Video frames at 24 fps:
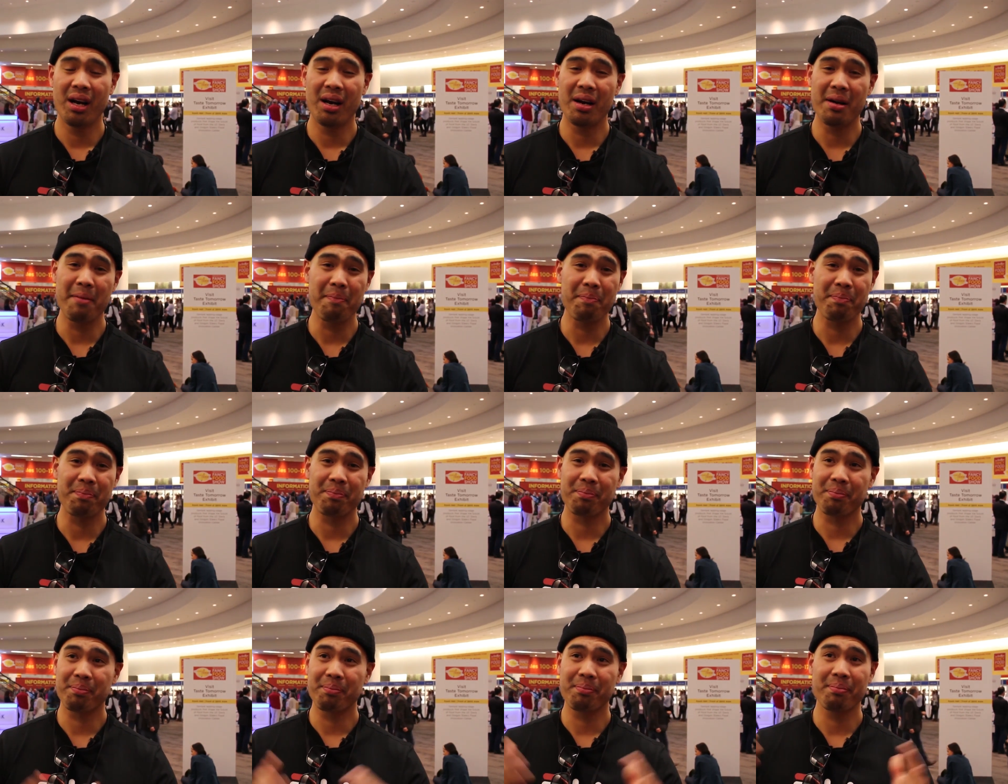
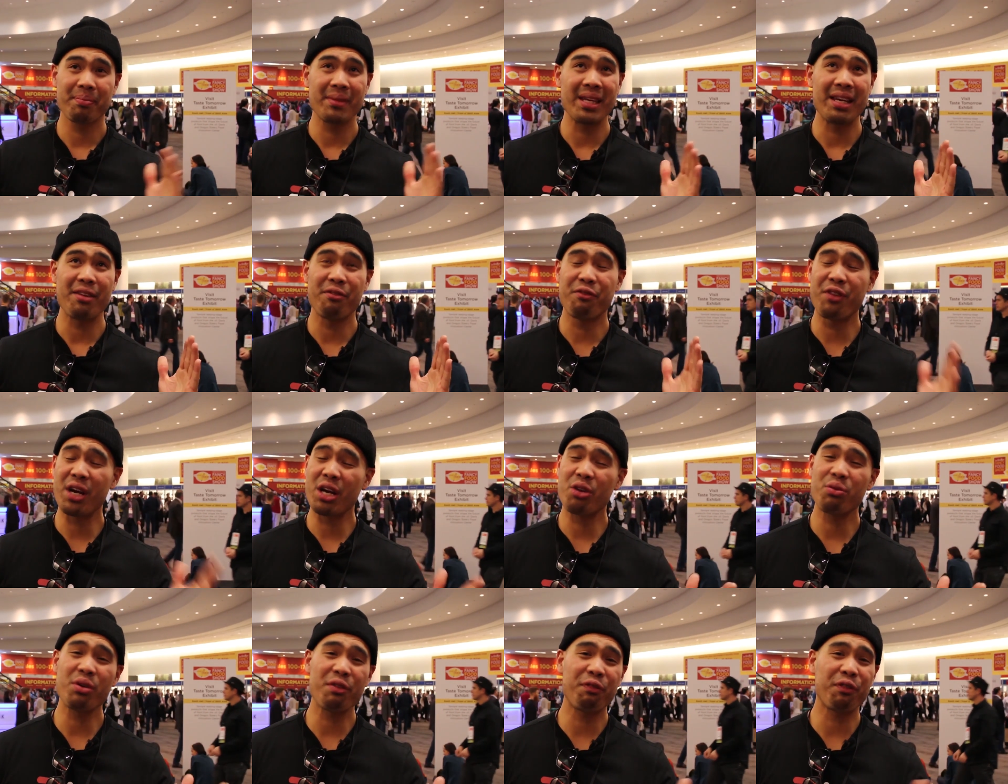Um,
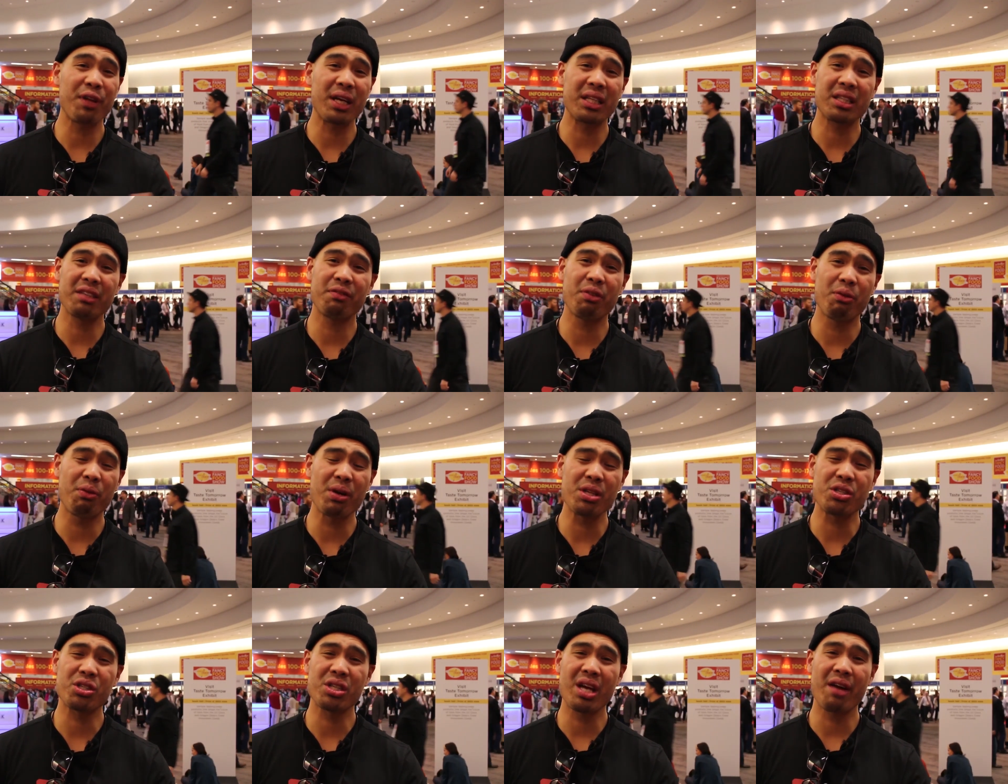very reflective
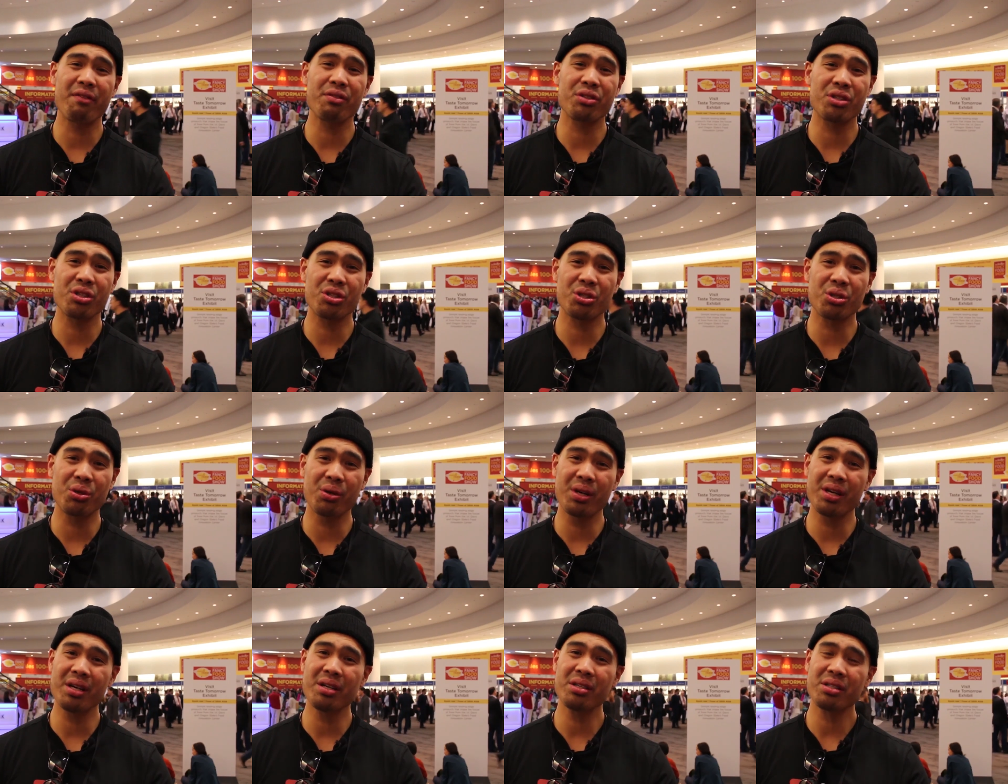of what San
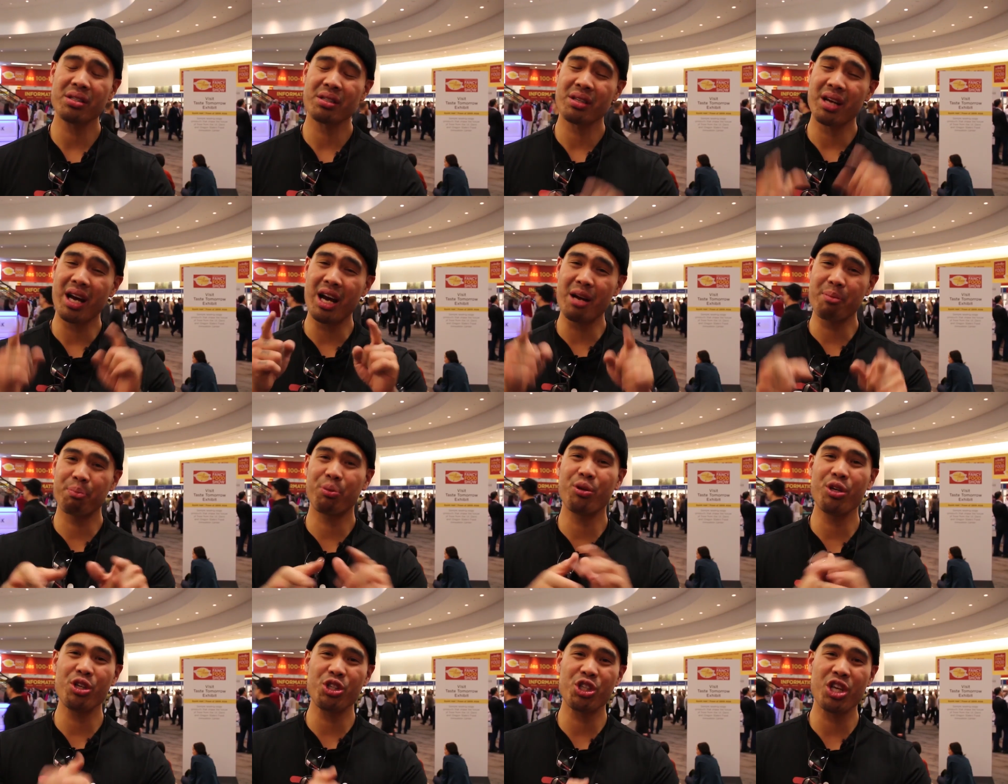Francisco is. I
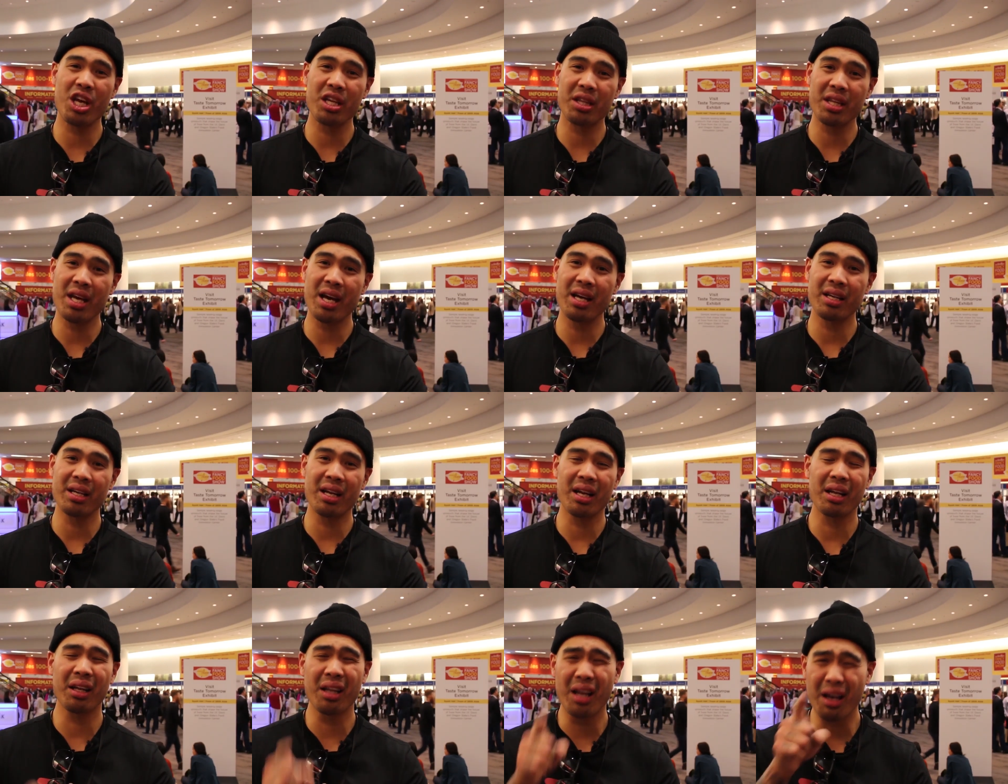appreciate
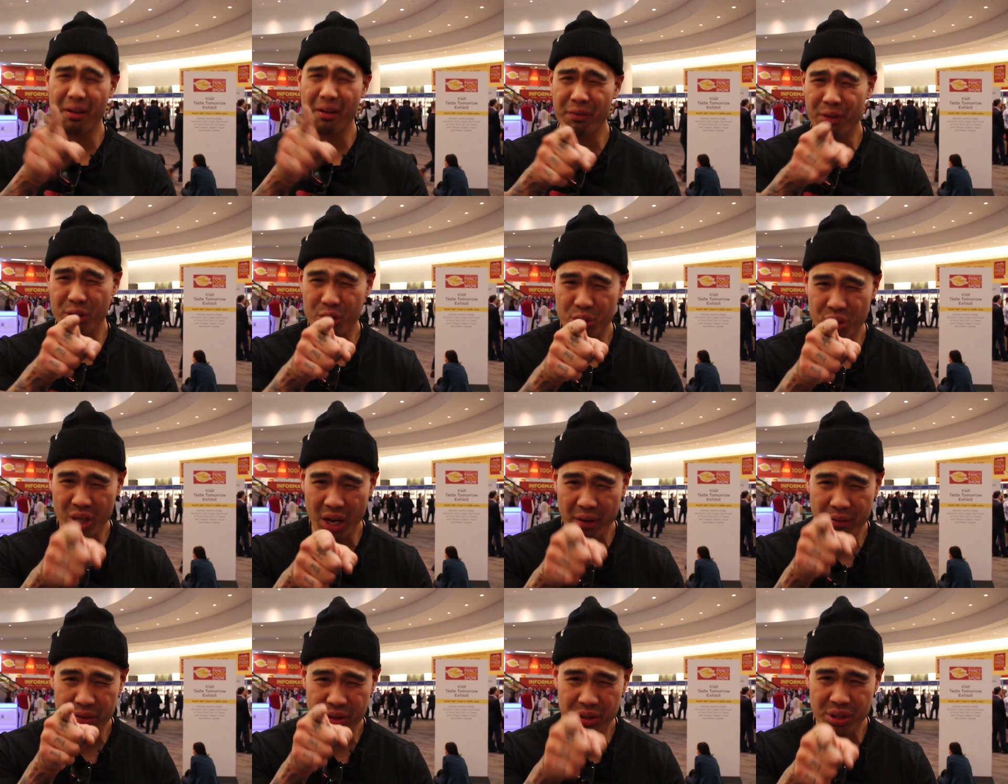that and I love you
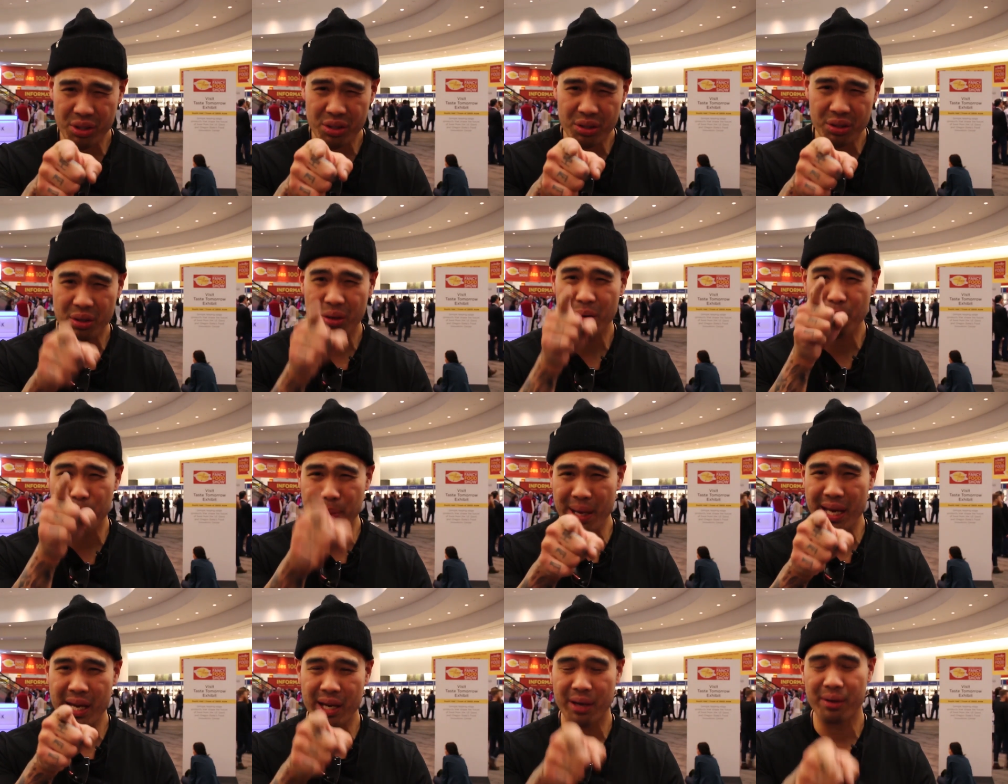San Francisco
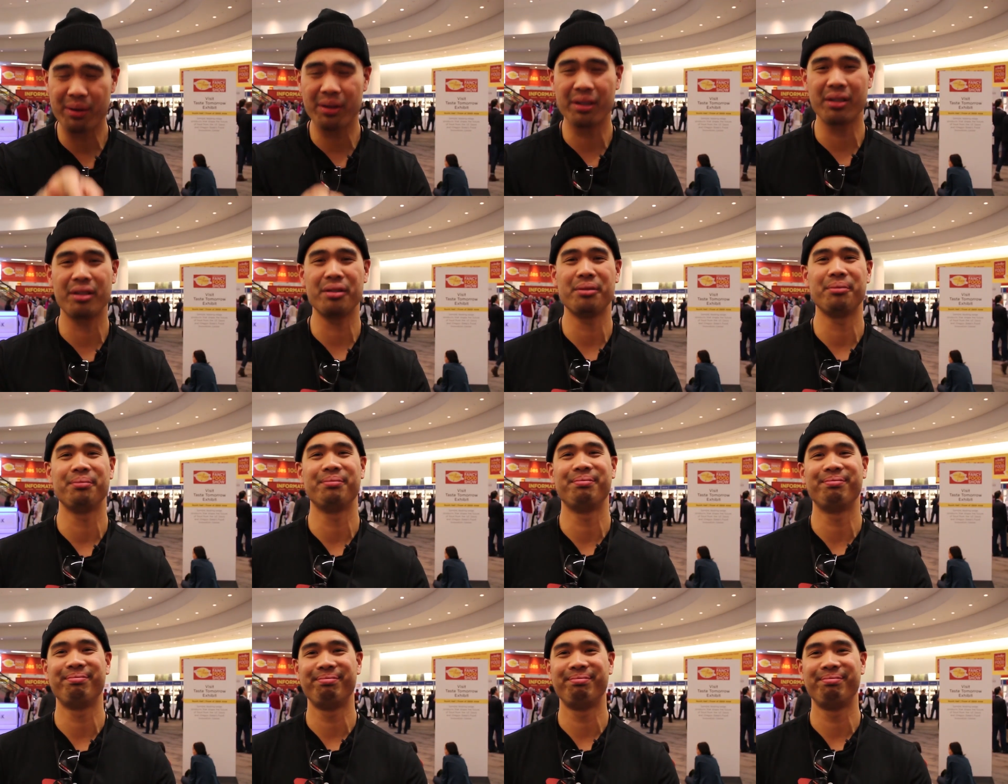Bay Area.